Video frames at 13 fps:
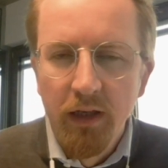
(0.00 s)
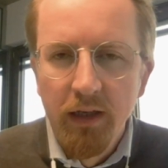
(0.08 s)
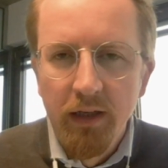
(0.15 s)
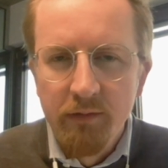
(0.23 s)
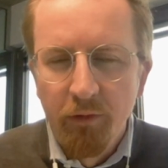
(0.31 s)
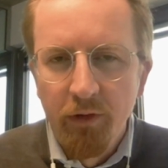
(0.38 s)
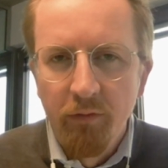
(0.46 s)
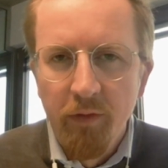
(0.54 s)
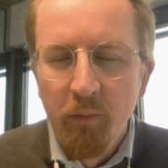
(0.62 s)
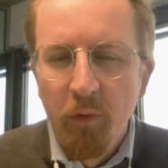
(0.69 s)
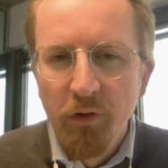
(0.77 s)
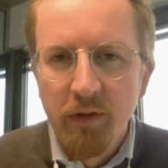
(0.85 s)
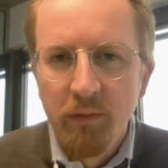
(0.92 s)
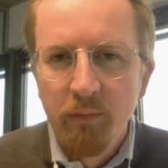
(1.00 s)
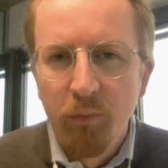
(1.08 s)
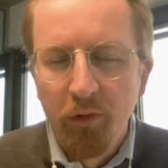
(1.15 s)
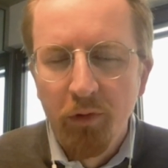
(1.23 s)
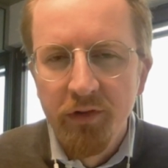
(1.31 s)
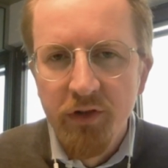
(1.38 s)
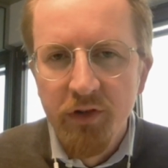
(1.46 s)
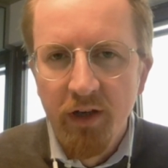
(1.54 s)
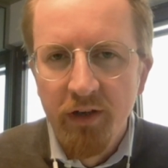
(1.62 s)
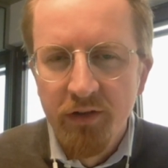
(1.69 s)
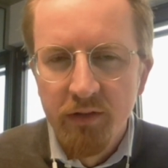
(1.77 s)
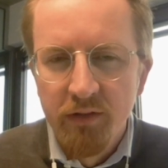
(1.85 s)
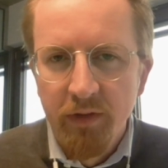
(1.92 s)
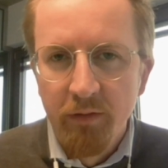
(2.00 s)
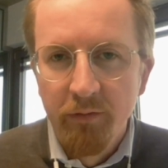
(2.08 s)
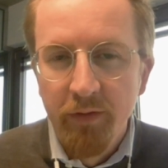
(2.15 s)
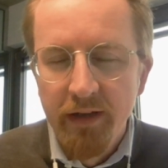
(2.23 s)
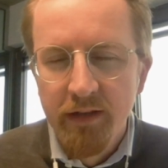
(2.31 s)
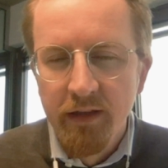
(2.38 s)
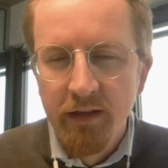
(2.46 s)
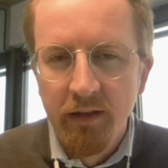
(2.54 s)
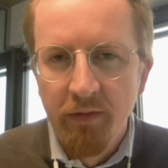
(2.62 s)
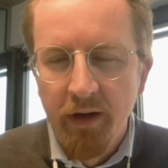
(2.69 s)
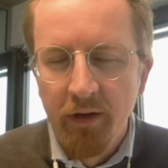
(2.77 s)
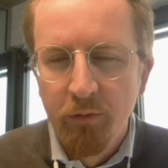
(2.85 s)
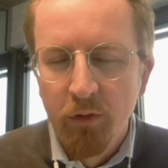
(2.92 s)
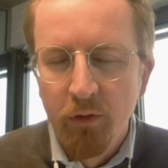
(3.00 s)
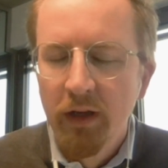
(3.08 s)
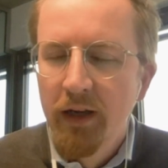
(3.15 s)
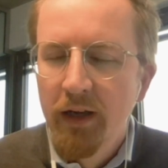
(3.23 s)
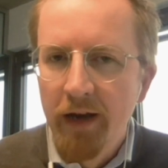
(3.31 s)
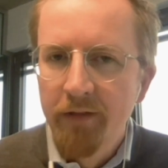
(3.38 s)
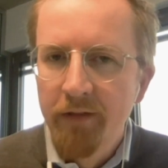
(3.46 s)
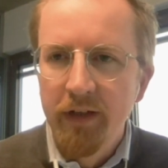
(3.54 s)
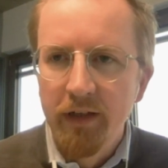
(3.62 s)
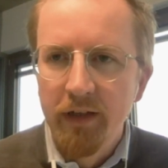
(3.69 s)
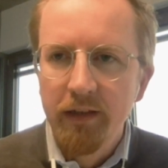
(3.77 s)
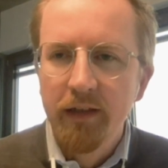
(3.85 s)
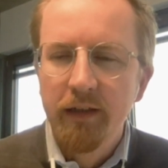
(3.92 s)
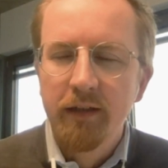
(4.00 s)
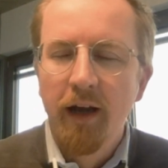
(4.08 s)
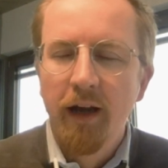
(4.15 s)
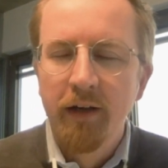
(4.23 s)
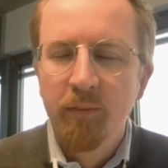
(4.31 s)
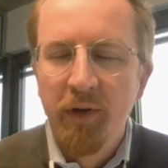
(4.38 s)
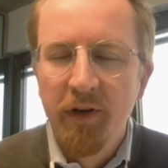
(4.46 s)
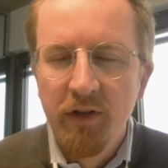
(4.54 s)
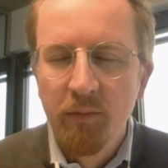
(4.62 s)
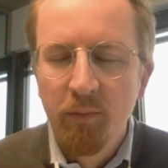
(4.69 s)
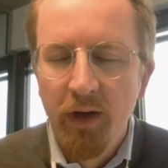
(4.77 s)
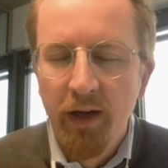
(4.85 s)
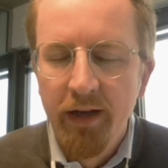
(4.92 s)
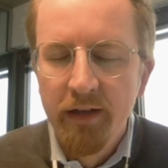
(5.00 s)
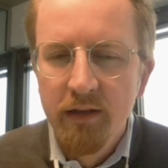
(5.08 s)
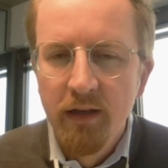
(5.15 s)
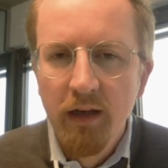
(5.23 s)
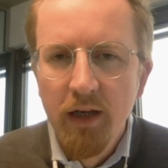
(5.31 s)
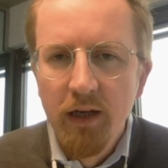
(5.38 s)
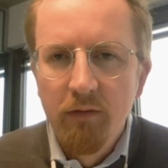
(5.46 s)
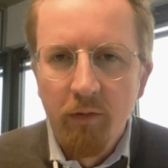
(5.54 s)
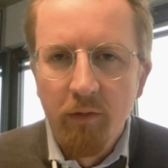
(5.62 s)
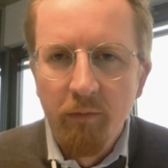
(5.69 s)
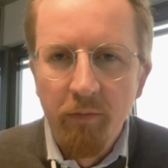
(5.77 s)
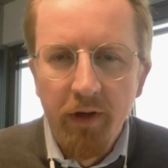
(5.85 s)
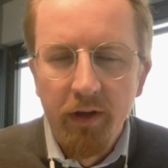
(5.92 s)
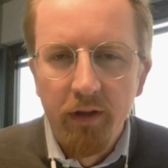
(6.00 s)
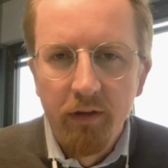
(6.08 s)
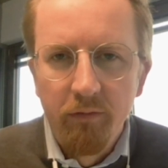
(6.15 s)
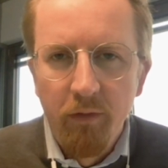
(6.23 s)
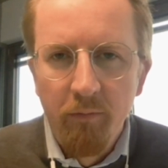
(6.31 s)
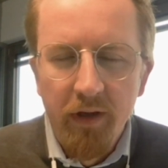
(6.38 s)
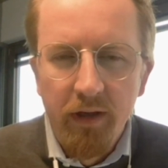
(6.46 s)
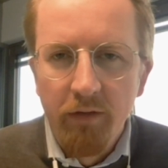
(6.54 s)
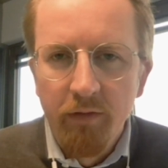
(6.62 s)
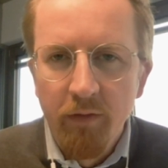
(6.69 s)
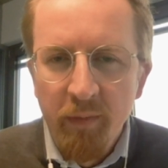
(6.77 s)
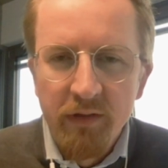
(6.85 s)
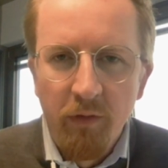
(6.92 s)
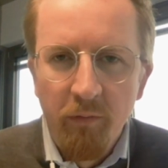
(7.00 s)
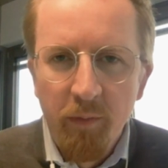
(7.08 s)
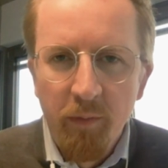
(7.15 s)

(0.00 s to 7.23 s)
is one of the most important challenges we are facing, and therefore having a clear target picture in place from the governments, from the